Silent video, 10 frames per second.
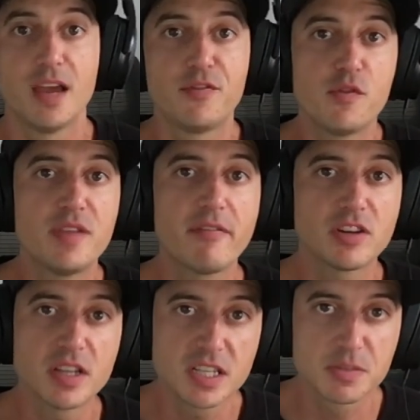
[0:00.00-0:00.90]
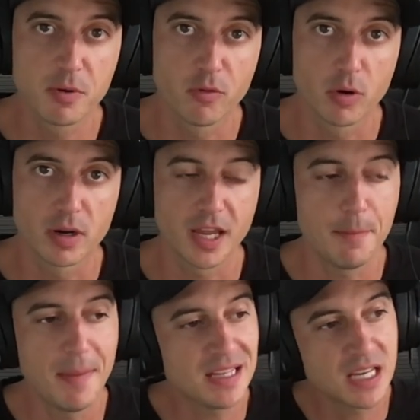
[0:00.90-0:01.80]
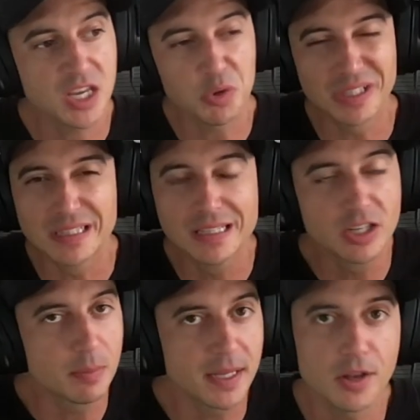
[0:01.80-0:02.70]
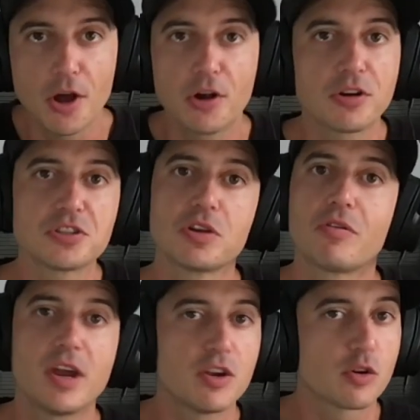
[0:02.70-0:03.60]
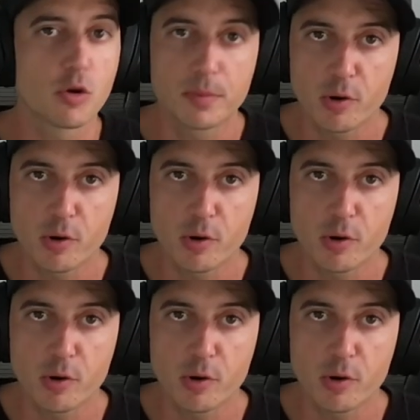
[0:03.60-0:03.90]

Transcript: If you've never done this before, it may take you a little bit longer to create your chord